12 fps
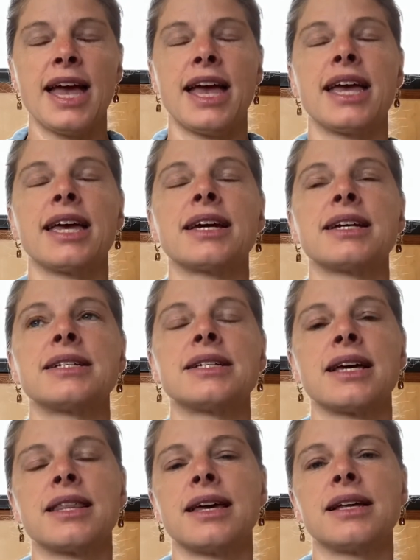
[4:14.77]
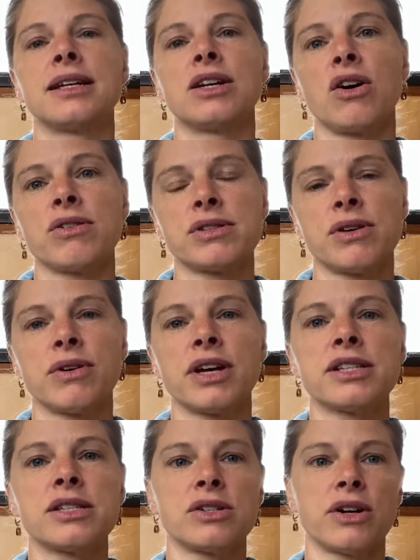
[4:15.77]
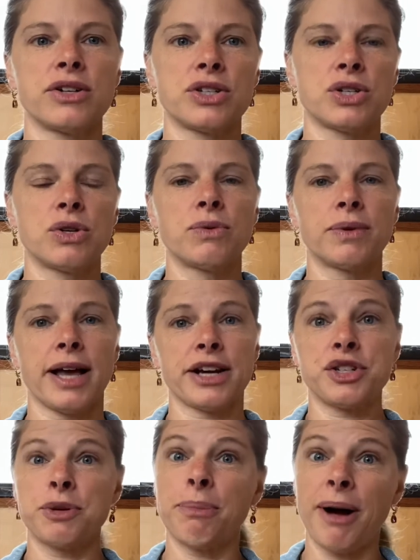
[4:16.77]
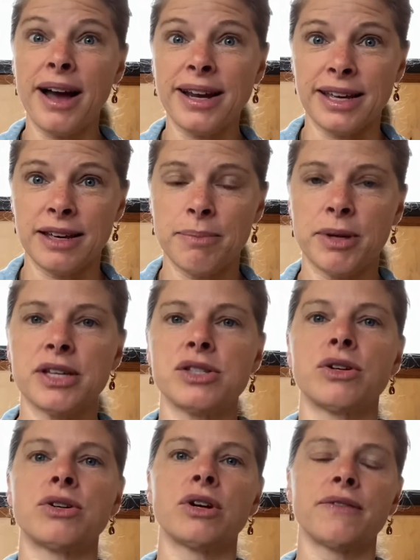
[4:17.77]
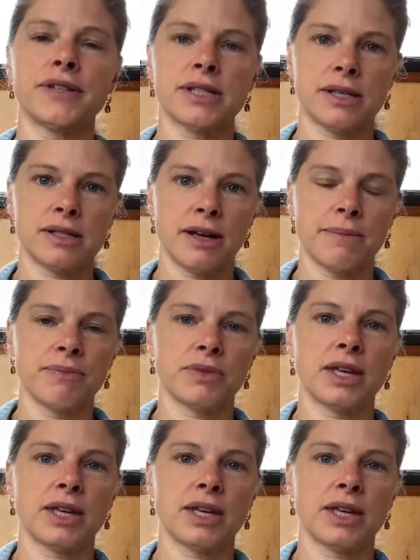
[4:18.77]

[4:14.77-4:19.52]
And then it also can start to relax your body because your nervous system